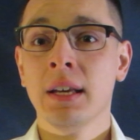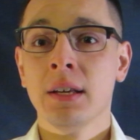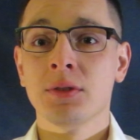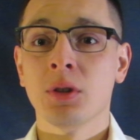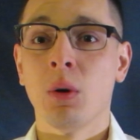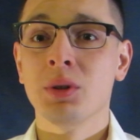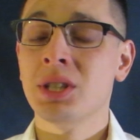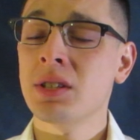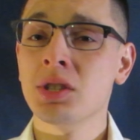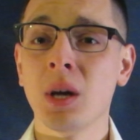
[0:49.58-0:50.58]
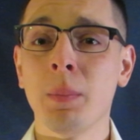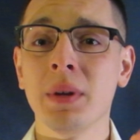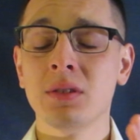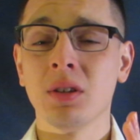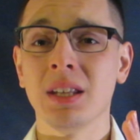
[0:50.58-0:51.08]
So just to jump
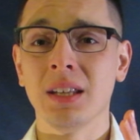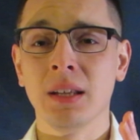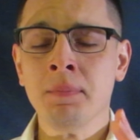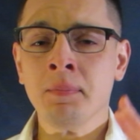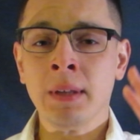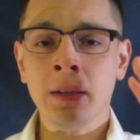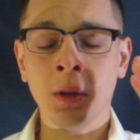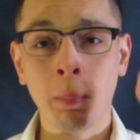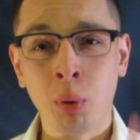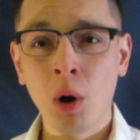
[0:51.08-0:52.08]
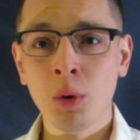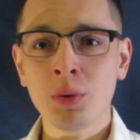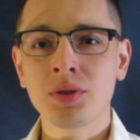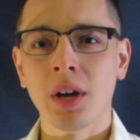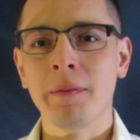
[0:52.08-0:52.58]
into the
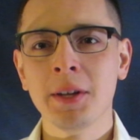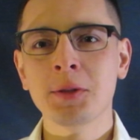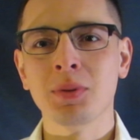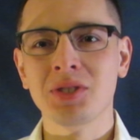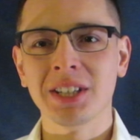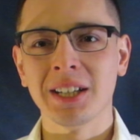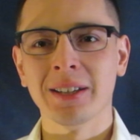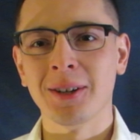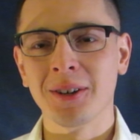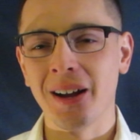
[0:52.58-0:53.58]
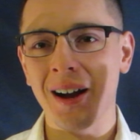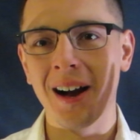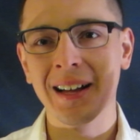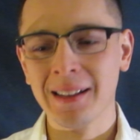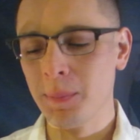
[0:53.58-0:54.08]
pros of this
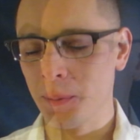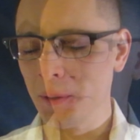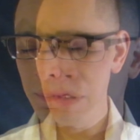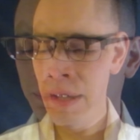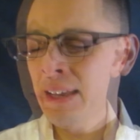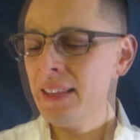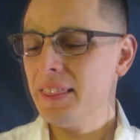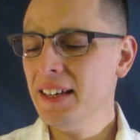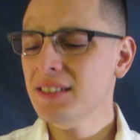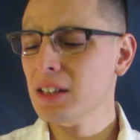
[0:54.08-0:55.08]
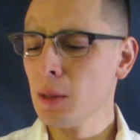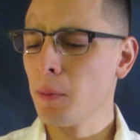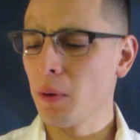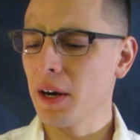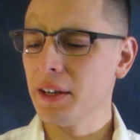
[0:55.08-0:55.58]
particular clipper, this
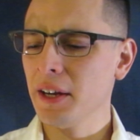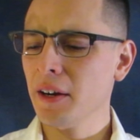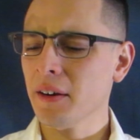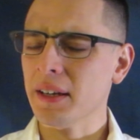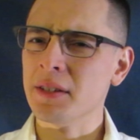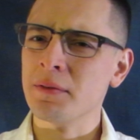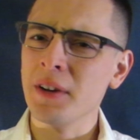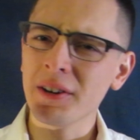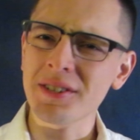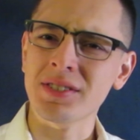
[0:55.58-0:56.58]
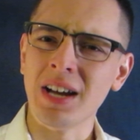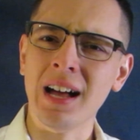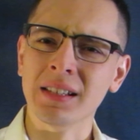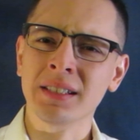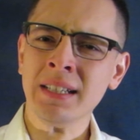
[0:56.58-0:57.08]
clipper right here is very
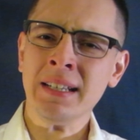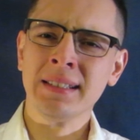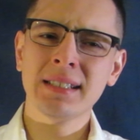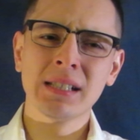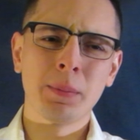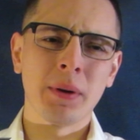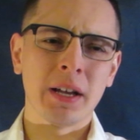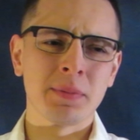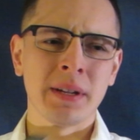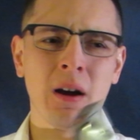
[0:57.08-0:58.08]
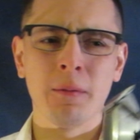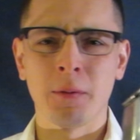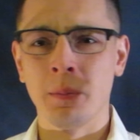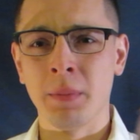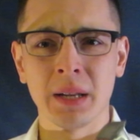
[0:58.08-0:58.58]
solid. This clipper has been out
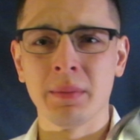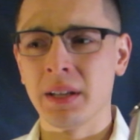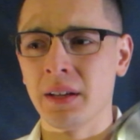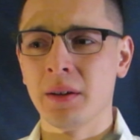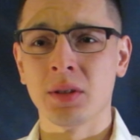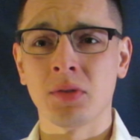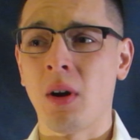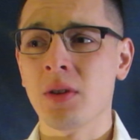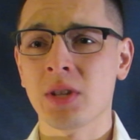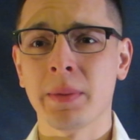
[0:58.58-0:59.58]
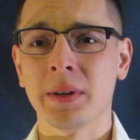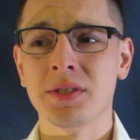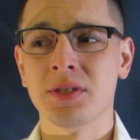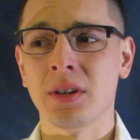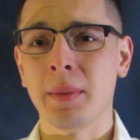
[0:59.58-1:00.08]
for many years as far as I'm
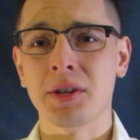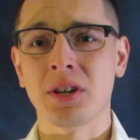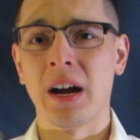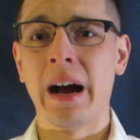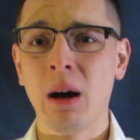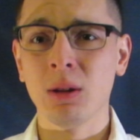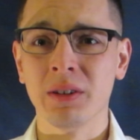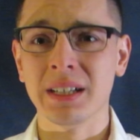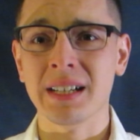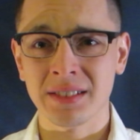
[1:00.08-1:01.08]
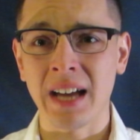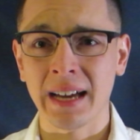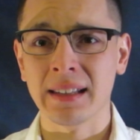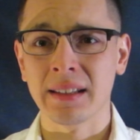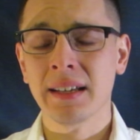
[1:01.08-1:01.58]
concerned. I'm not sure how long
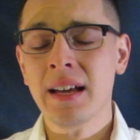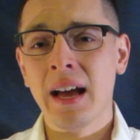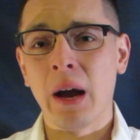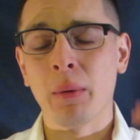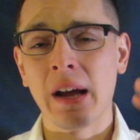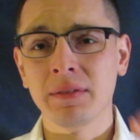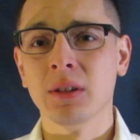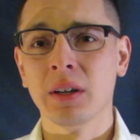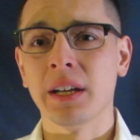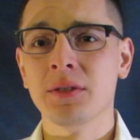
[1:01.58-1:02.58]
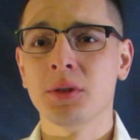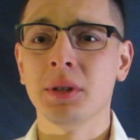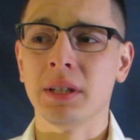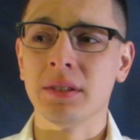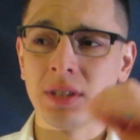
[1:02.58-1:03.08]
exactly. I would have to look into
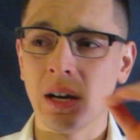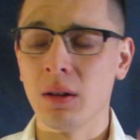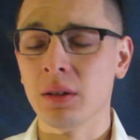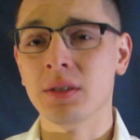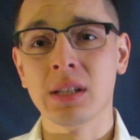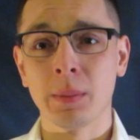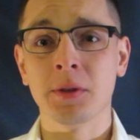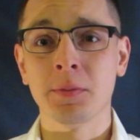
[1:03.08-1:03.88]
it and see how long this clipper has